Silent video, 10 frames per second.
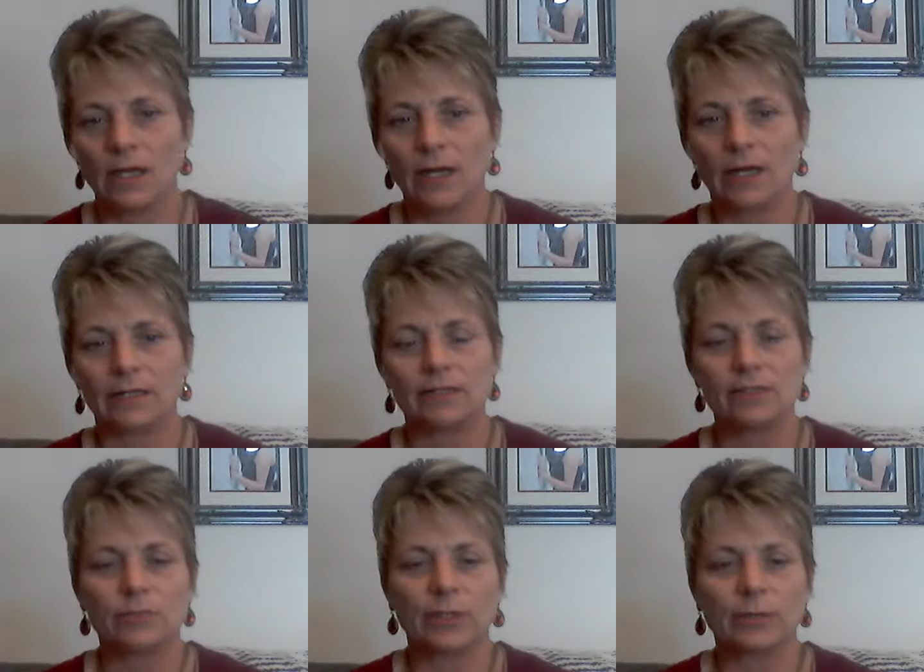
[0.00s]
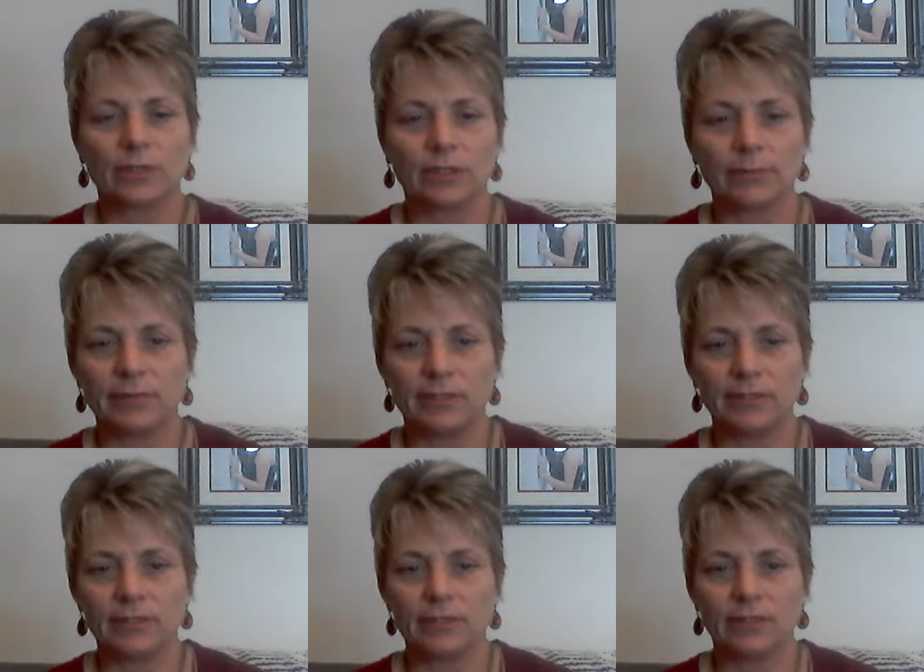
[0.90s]
Hi, this week we're going to
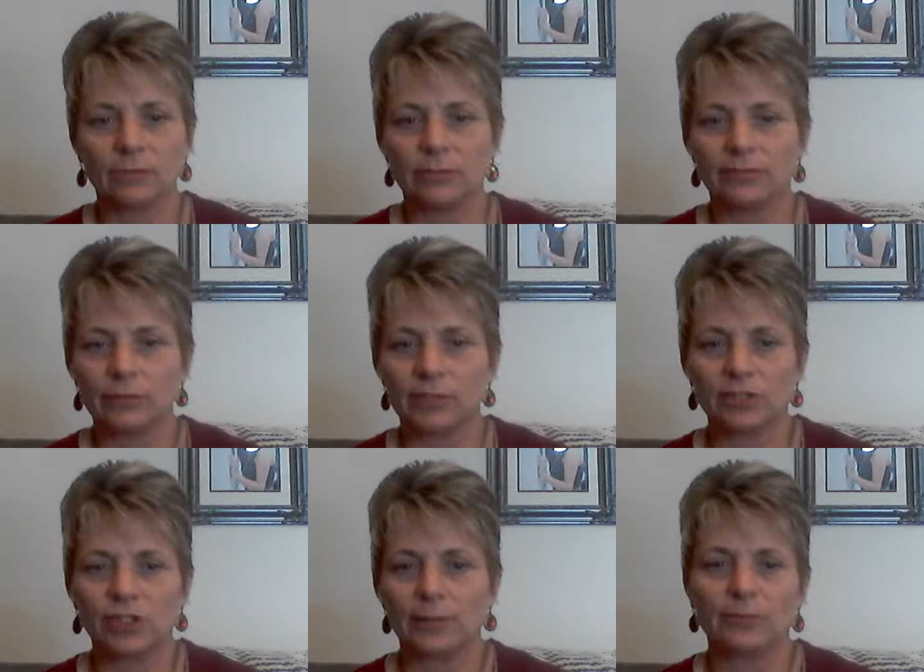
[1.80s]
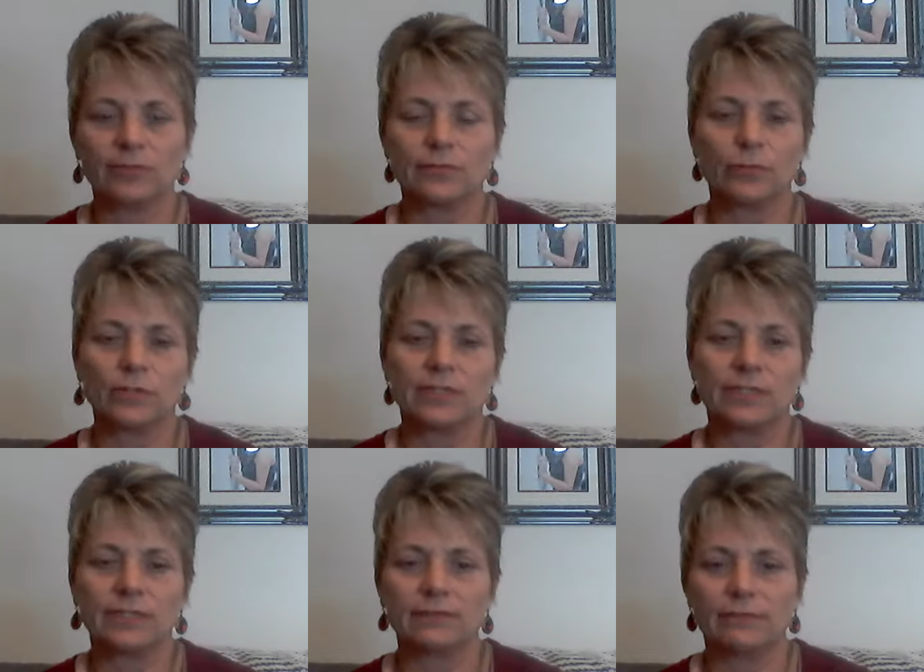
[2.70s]
be reviewing chapters
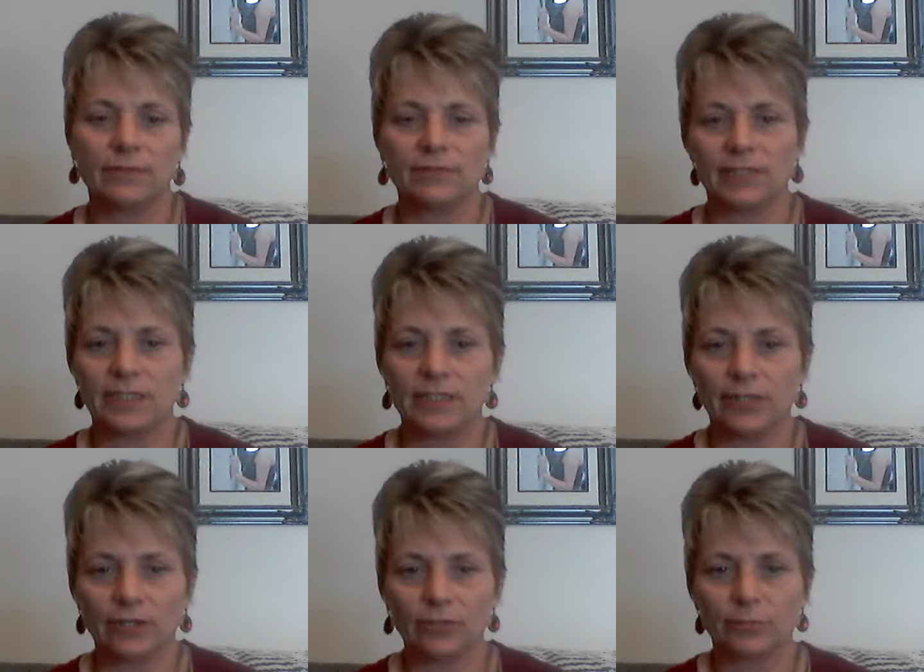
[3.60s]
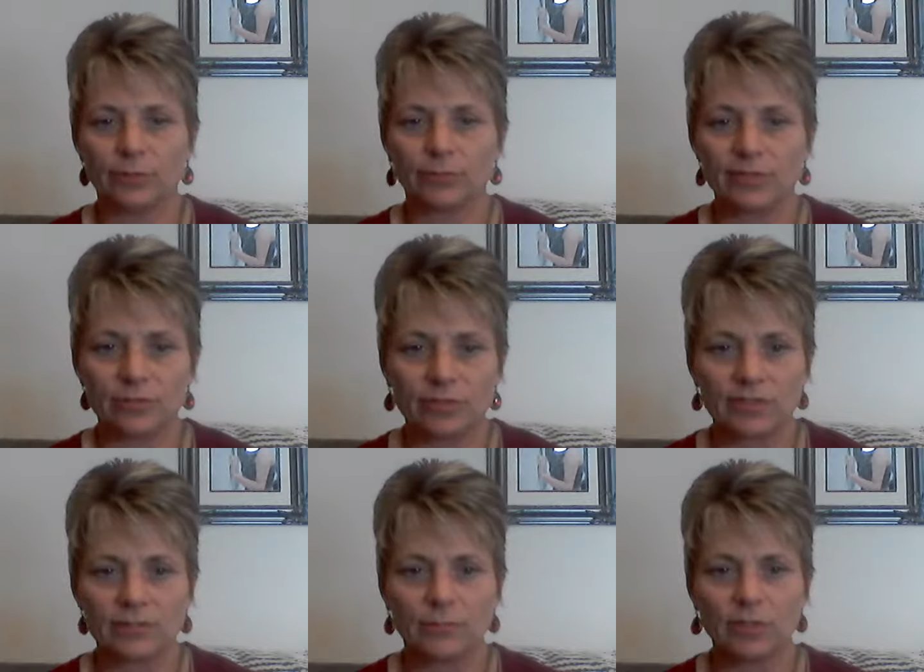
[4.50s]
14 and 15 in our Human
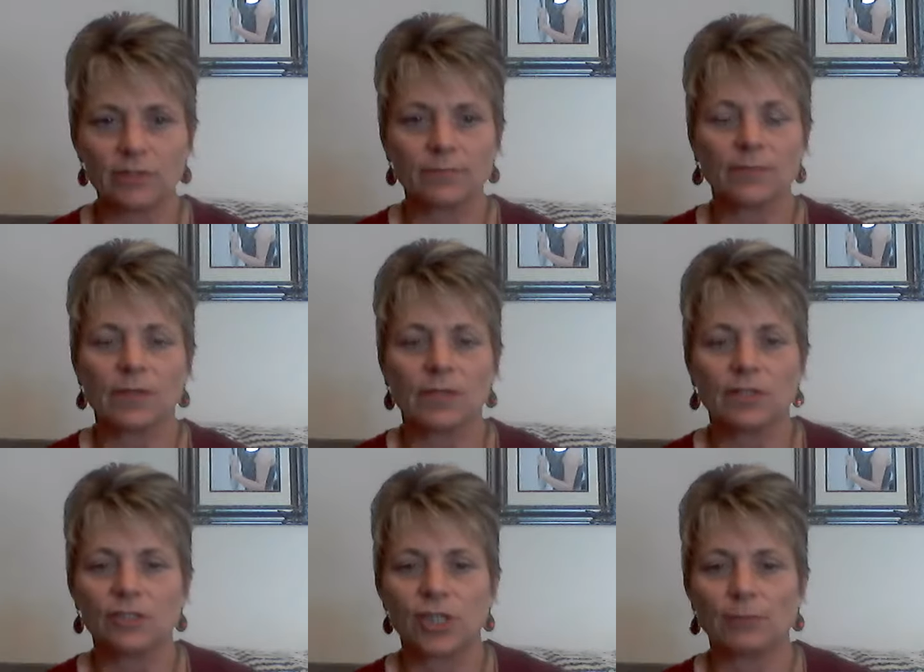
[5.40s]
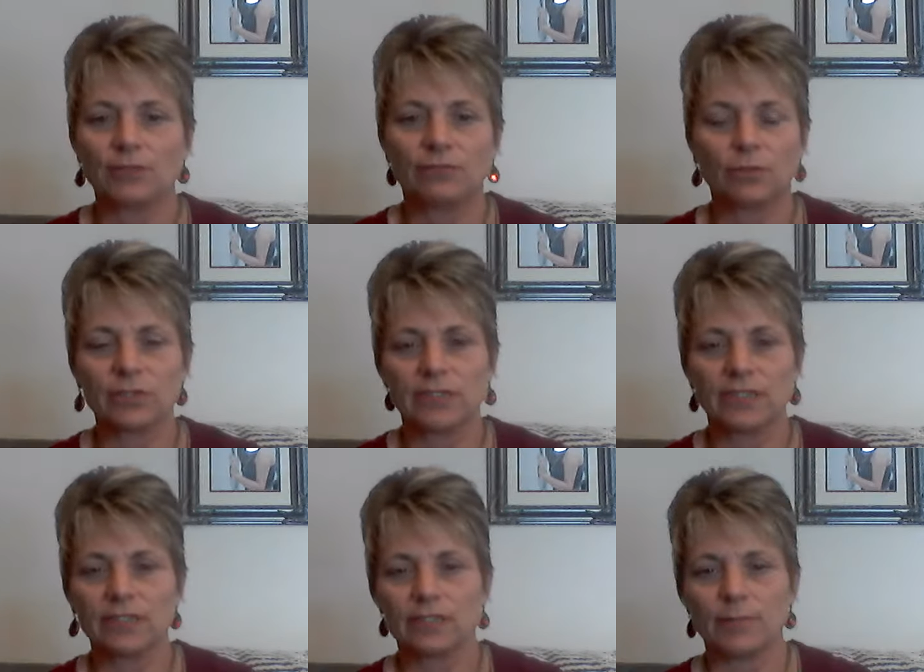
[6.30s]
Resources book. Chapter
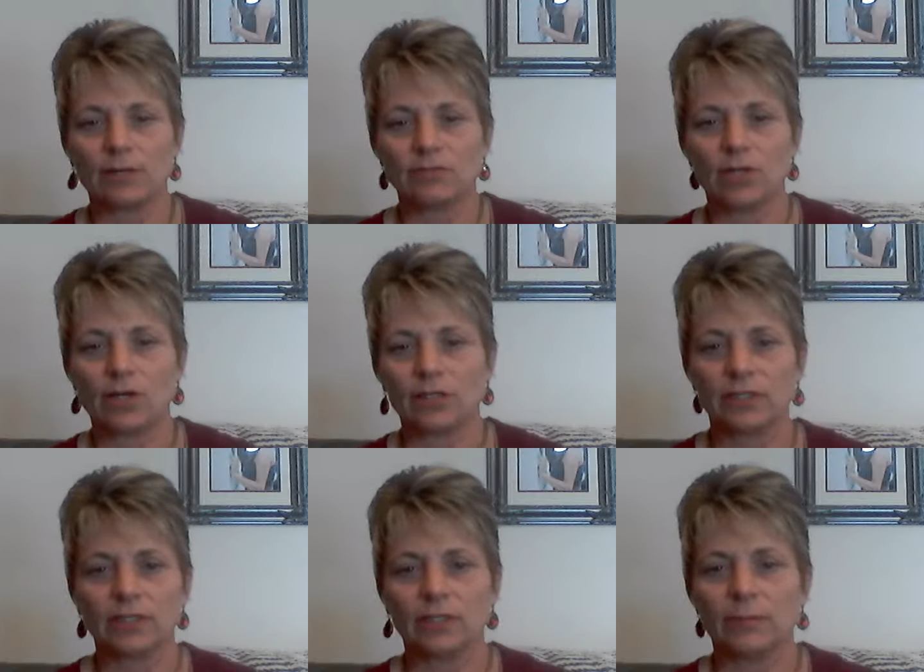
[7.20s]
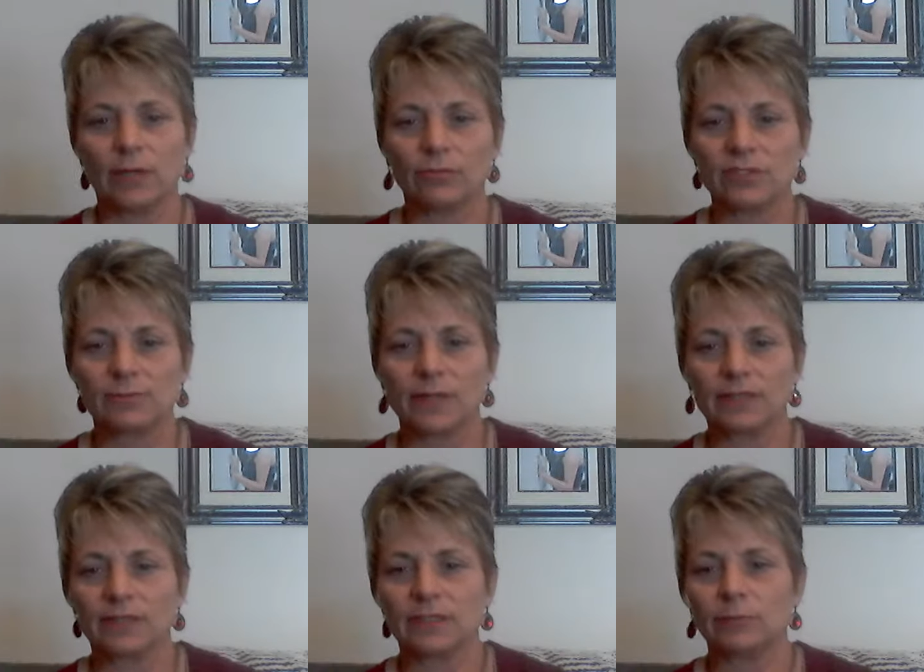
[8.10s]
14 is about talking about
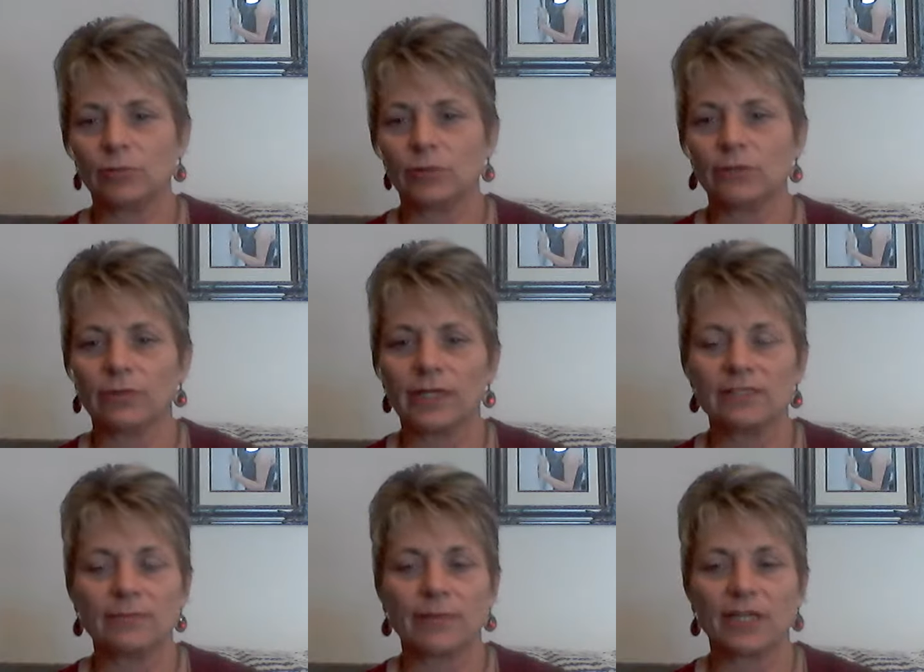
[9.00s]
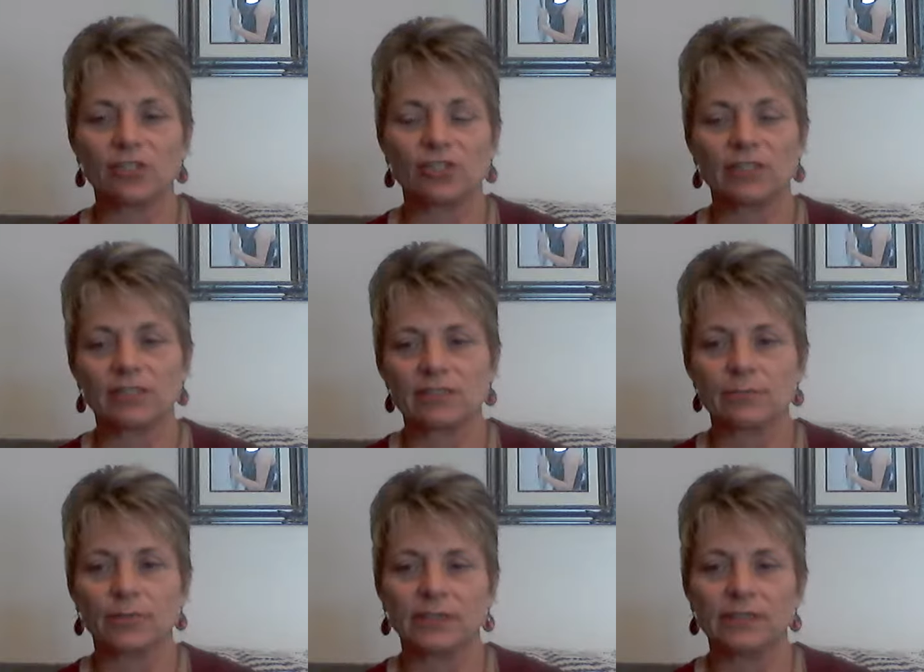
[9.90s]
respecting employee rights and managing
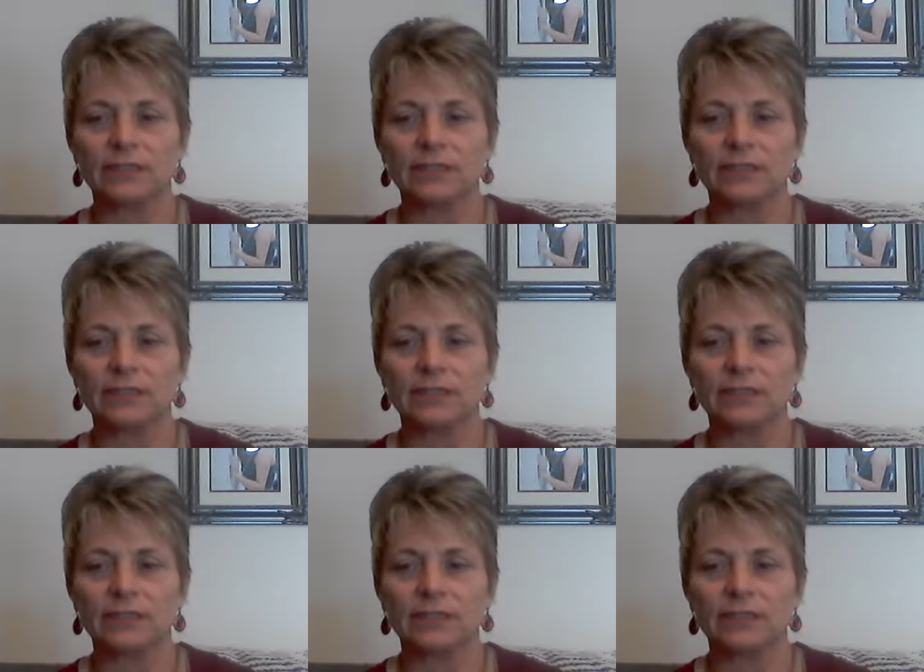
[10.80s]
discipline.